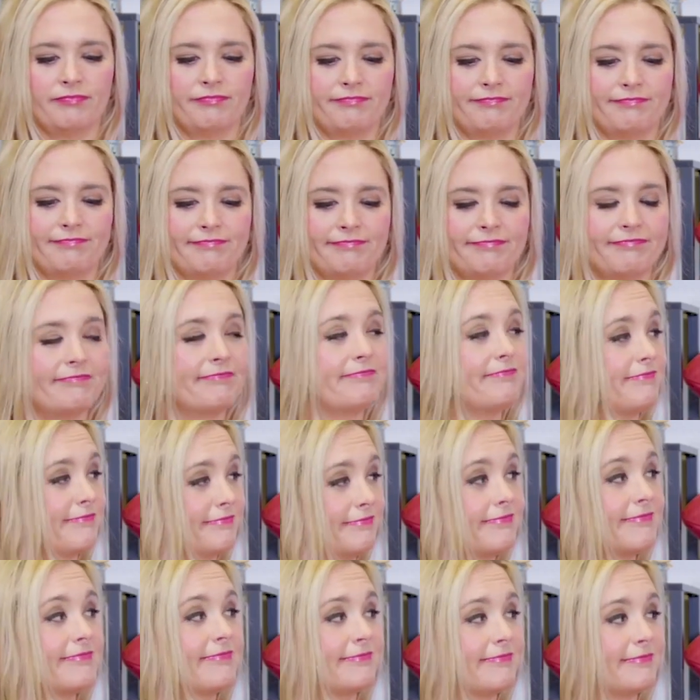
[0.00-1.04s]

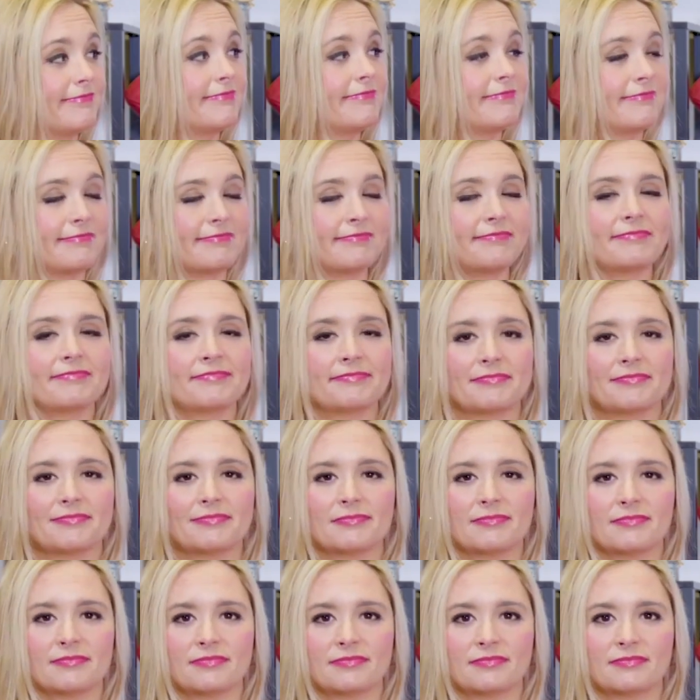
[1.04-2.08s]

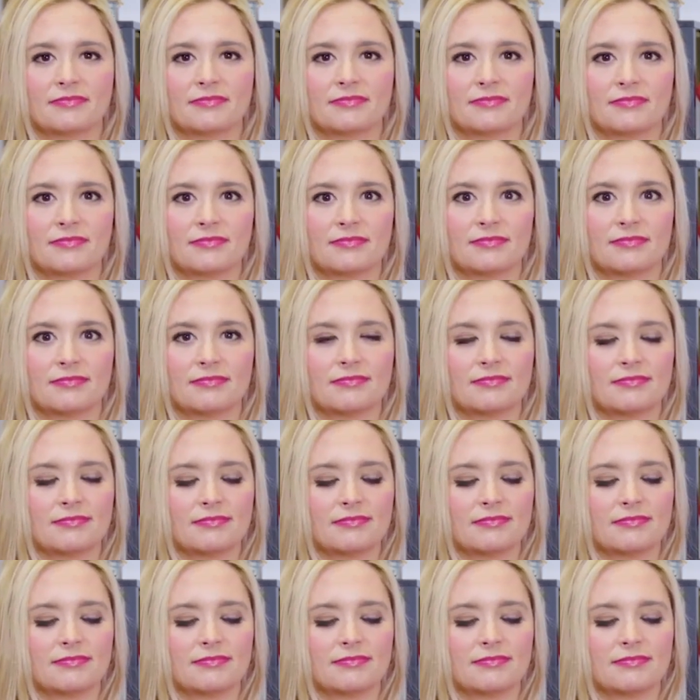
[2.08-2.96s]
(not speaking)